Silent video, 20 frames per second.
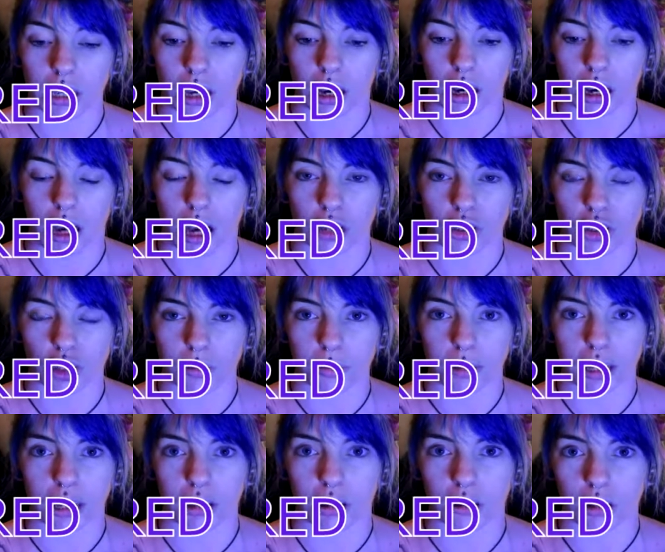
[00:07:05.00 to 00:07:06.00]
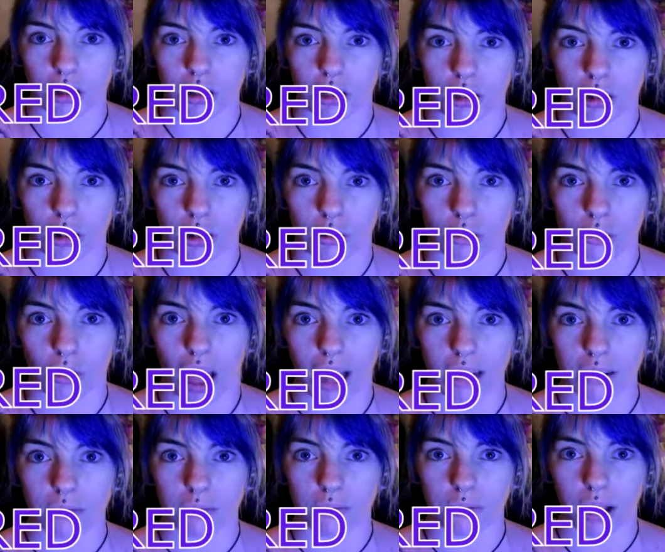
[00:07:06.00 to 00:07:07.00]
RGB
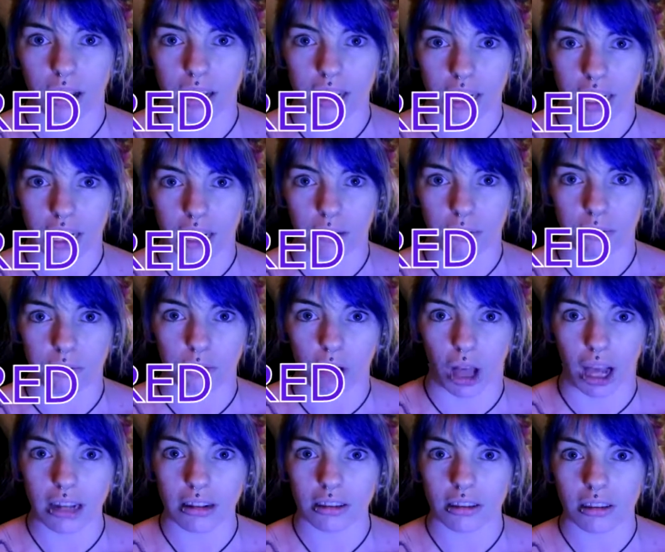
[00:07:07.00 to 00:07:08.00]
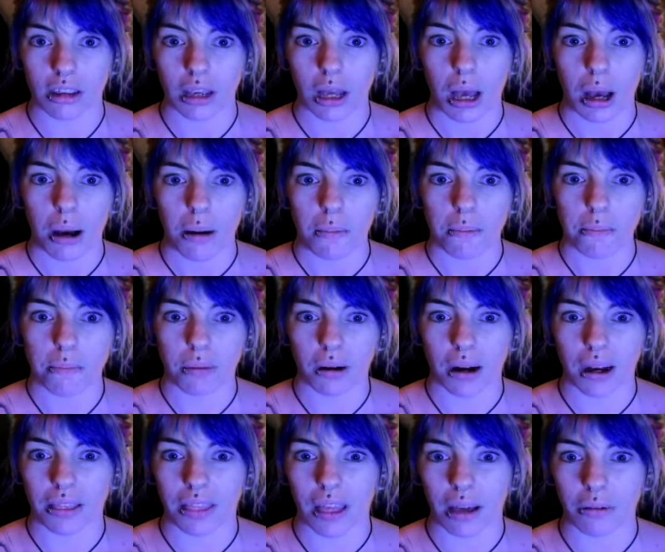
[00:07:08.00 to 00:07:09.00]
light LED lights,
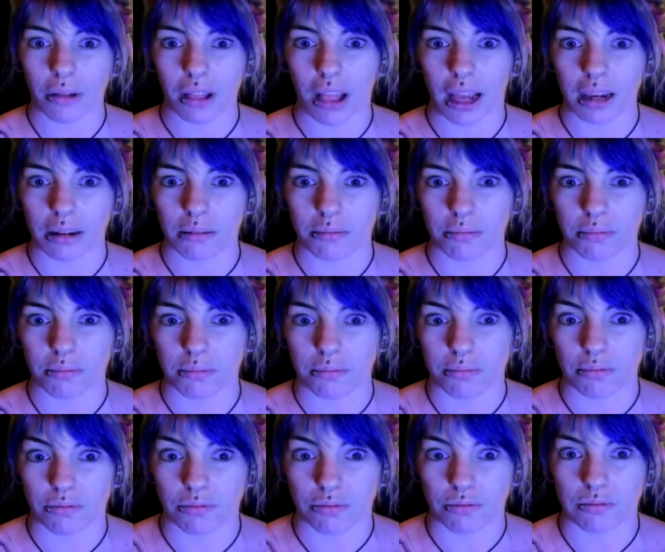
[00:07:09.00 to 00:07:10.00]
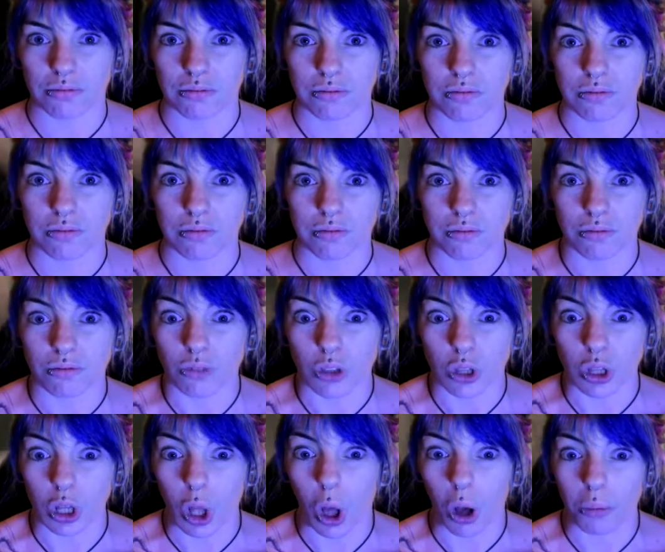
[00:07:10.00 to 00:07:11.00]
but they were like a
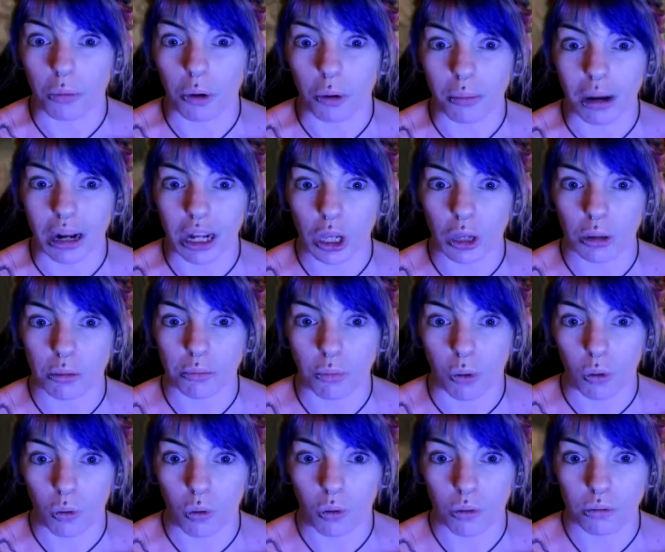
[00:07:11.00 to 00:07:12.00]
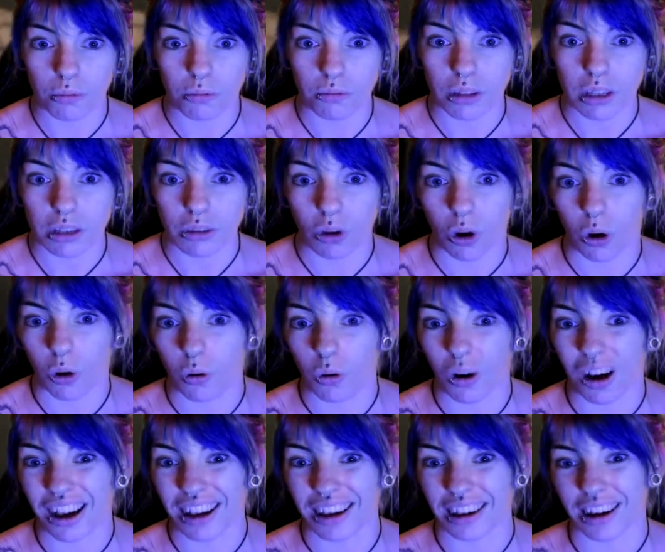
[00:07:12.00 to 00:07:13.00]
lot more money more, so
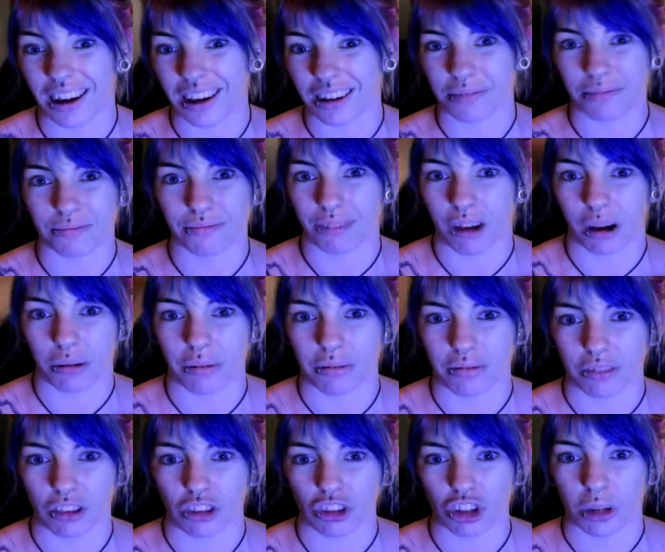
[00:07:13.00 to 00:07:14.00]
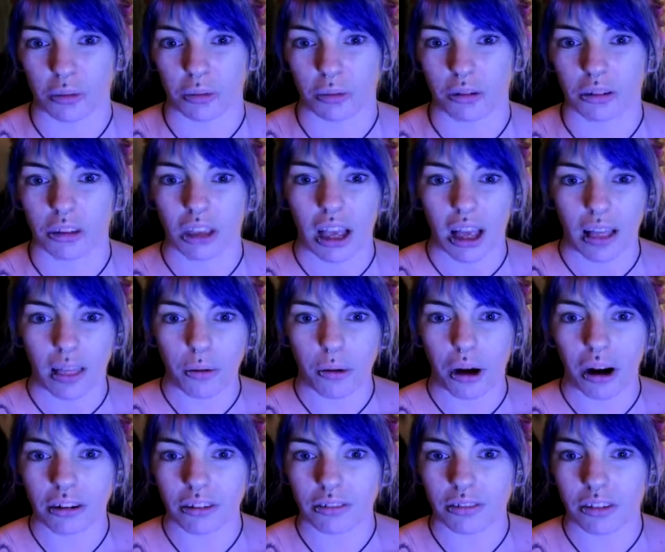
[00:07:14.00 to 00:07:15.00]
I went for the cheaper ones. They were
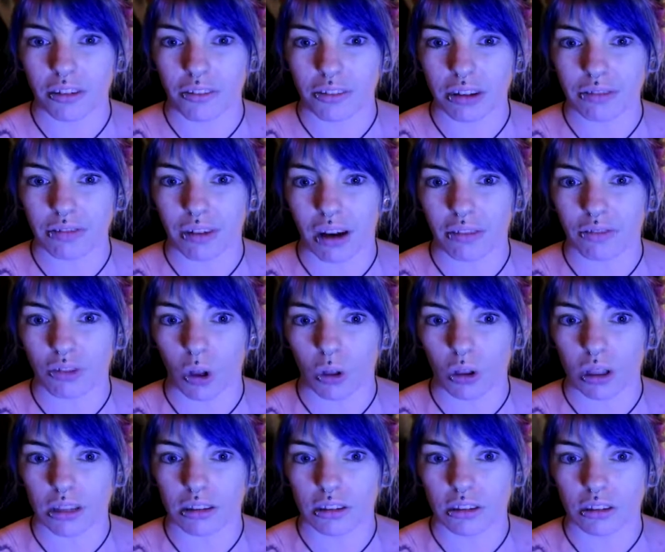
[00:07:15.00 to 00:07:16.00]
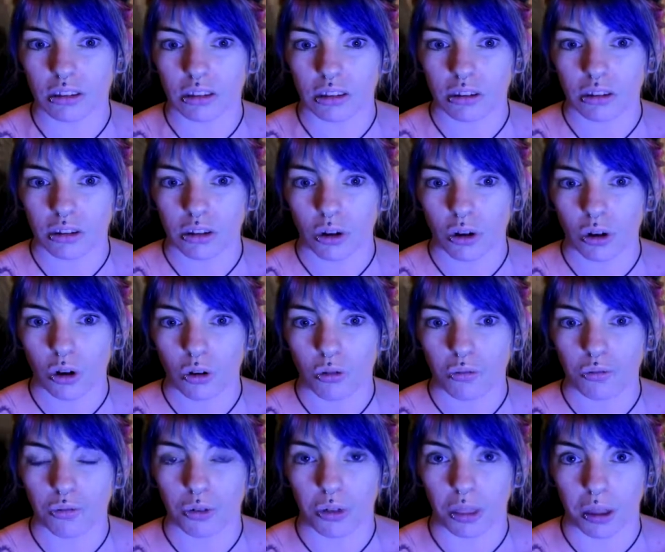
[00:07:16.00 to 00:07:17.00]
$175
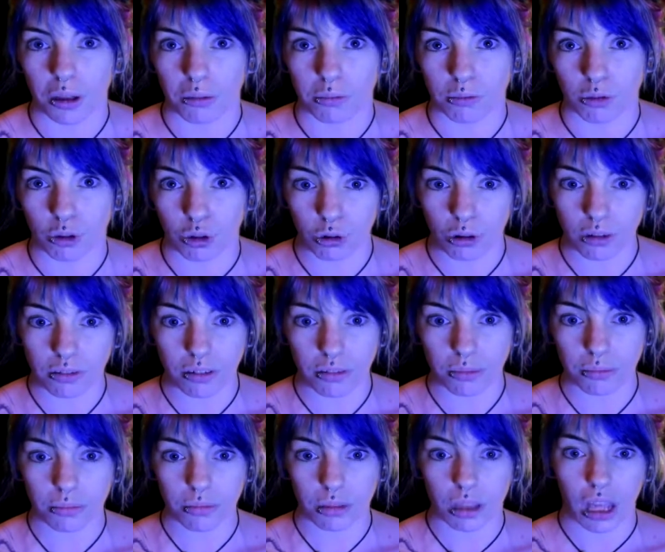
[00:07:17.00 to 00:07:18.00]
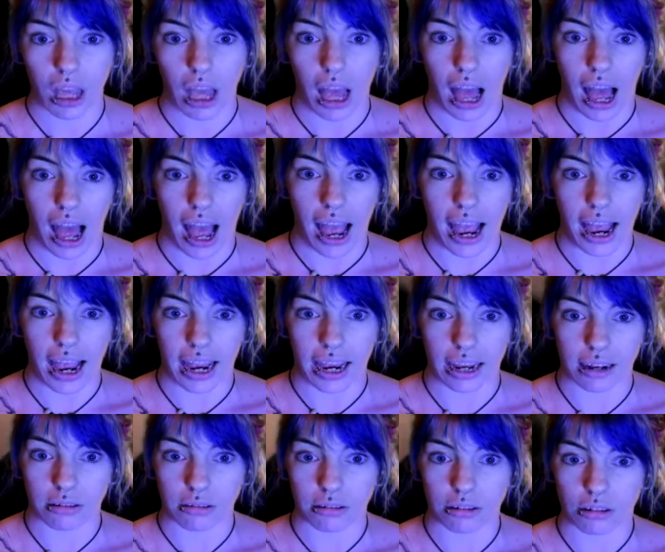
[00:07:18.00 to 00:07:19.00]
for the two of them,
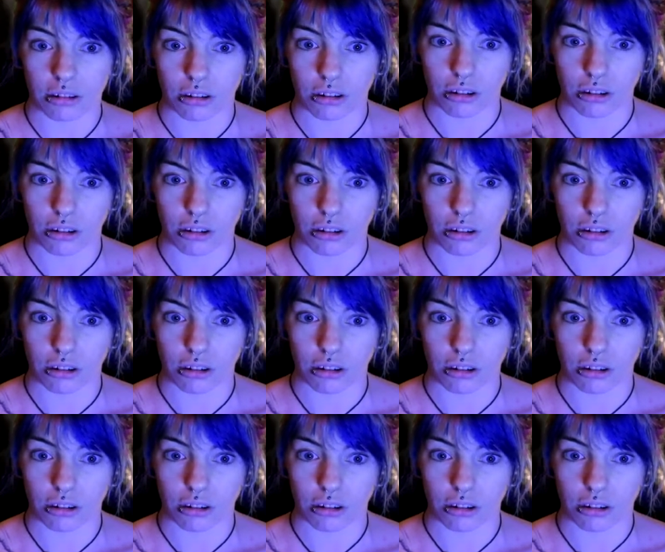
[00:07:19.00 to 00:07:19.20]
and